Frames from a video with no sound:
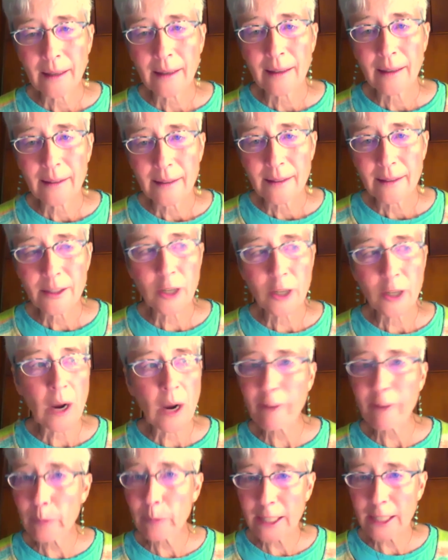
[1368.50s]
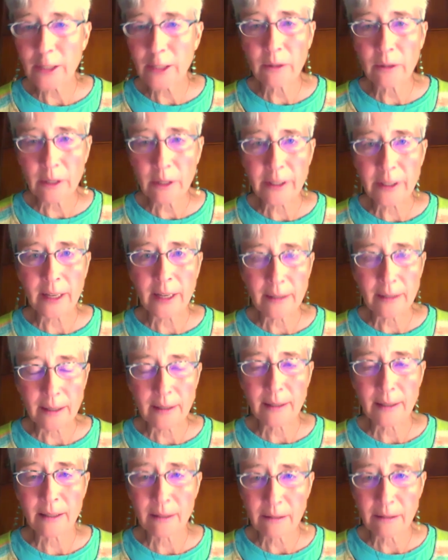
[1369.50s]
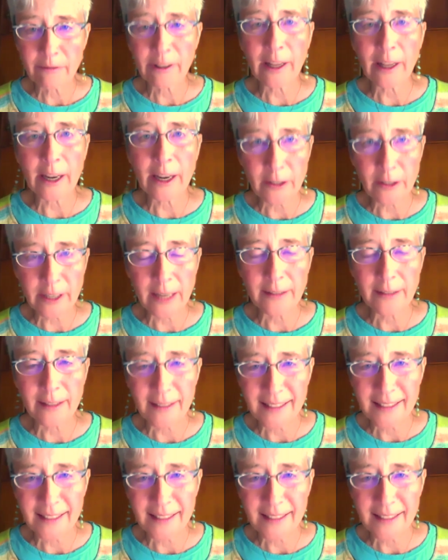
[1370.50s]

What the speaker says: So everybody do your census, fill out your census.